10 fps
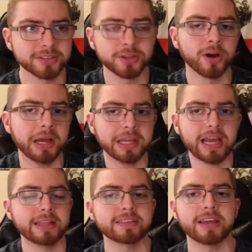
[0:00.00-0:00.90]
You know, I
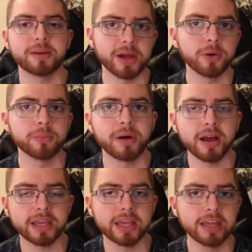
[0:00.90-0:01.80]
got this out of my own
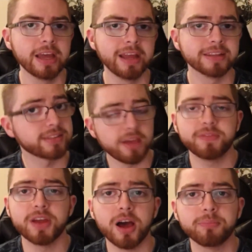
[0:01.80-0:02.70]
pocket, saved
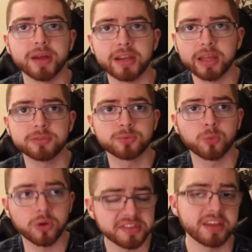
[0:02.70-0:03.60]
up, but it was
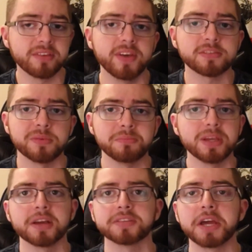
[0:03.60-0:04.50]
worth the investment
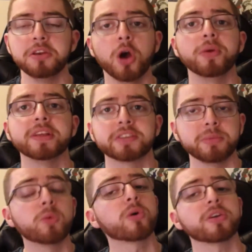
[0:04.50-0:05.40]
because I know that it's going to
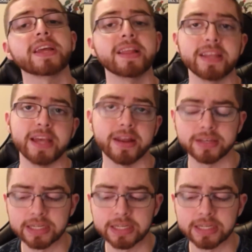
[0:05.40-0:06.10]
be worth it in the end.